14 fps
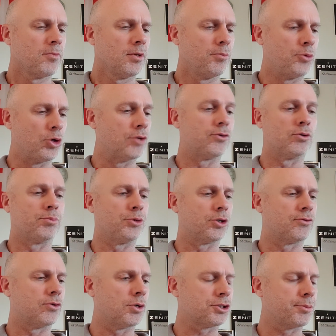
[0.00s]
Beautiful
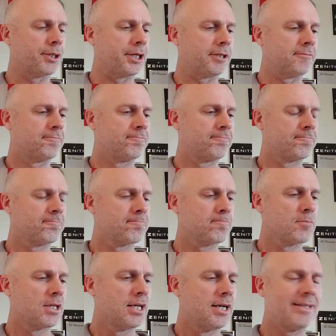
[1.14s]
watchmaking.
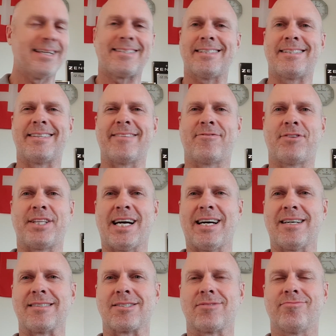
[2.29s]
And that's it for the
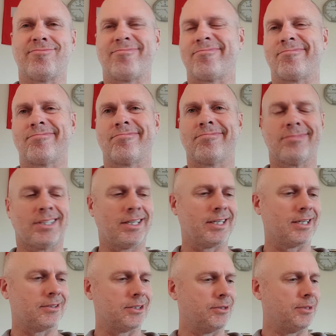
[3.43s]
R's. I don't think
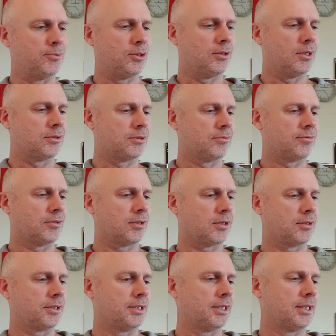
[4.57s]
I'll do any more. I'll do
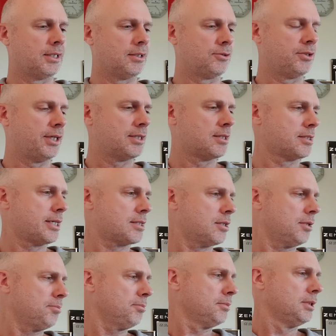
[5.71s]
the S's next
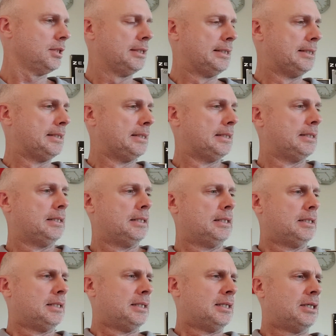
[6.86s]
time.
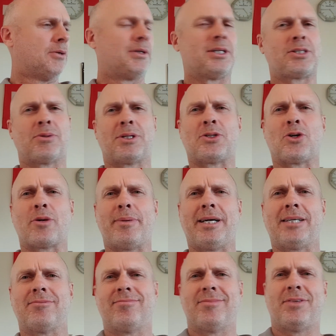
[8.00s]
What else do I want to talk
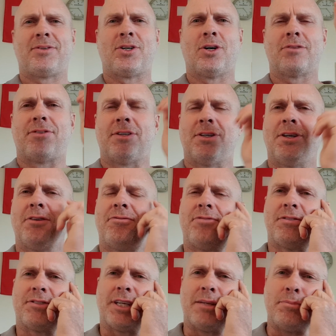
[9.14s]
about? I've gone for
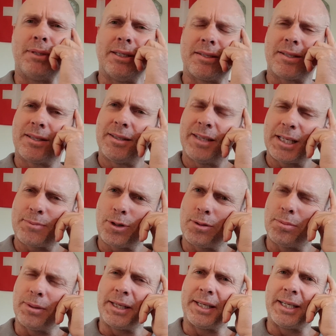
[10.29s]
15 minutes. That's
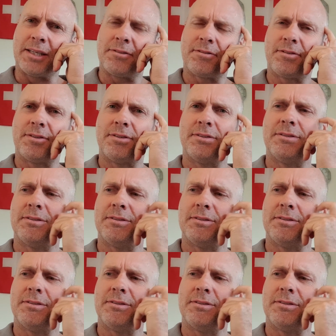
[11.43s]
probably enough.